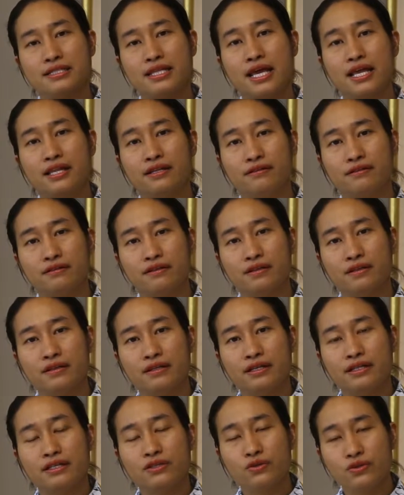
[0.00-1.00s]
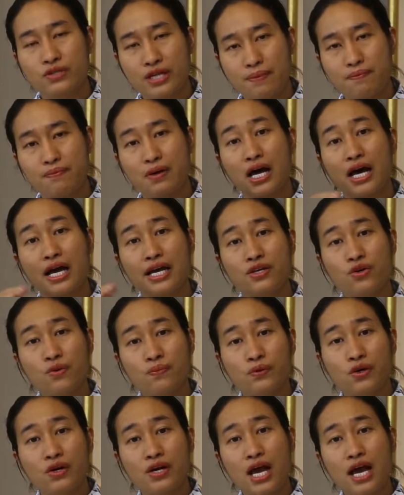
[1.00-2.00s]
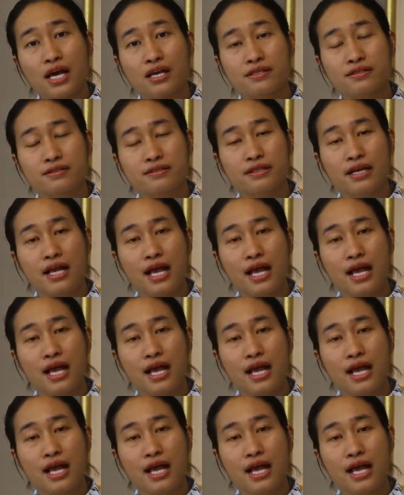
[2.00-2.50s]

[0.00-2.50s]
then do they buy your products?